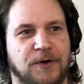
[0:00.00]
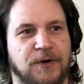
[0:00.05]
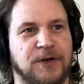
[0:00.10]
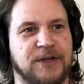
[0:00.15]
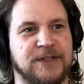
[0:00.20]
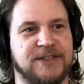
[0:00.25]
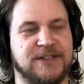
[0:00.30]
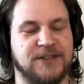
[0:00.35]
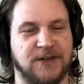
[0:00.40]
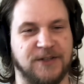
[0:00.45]

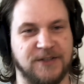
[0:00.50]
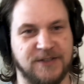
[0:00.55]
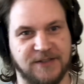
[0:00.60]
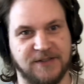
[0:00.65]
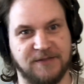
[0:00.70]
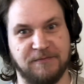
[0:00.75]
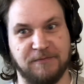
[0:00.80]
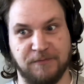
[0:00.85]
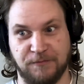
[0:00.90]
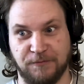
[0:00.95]
Well, it
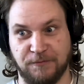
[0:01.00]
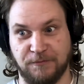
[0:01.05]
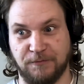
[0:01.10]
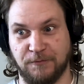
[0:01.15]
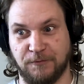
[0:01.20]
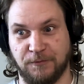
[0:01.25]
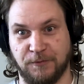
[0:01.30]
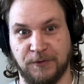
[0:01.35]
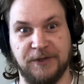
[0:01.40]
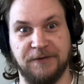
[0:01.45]
starts
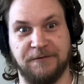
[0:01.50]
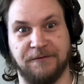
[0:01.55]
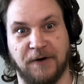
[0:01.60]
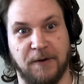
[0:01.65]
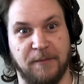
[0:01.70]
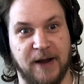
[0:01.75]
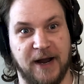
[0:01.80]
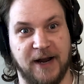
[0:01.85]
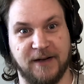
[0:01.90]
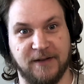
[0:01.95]
really
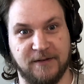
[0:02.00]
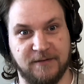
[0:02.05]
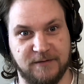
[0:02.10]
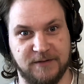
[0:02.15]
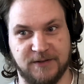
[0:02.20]
far back.